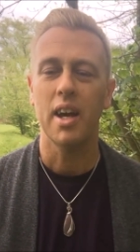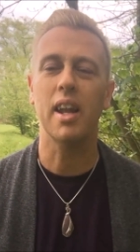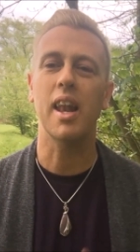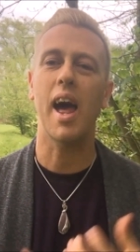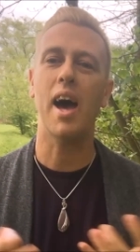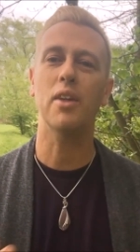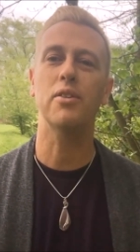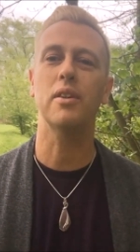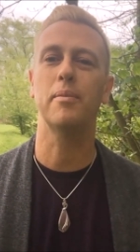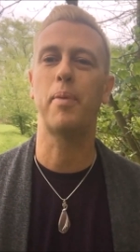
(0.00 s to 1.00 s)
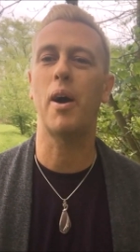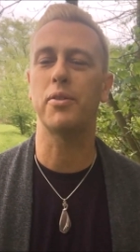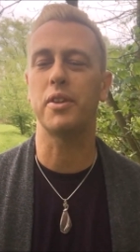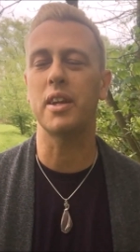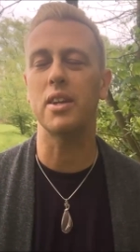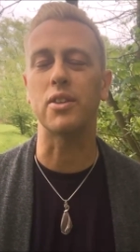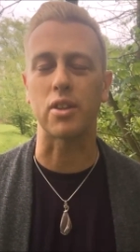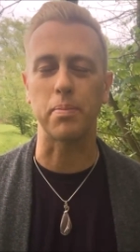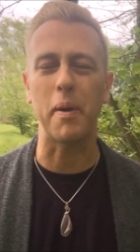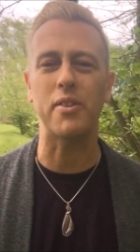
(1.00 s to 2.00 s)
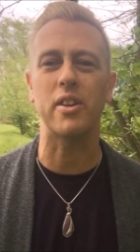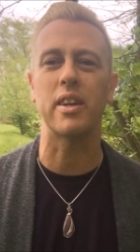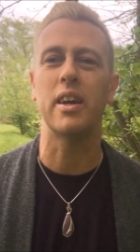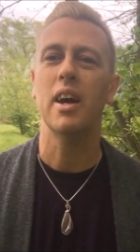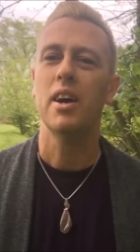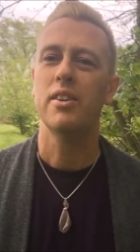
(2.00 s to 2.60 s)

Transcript: It allows Pisceans especially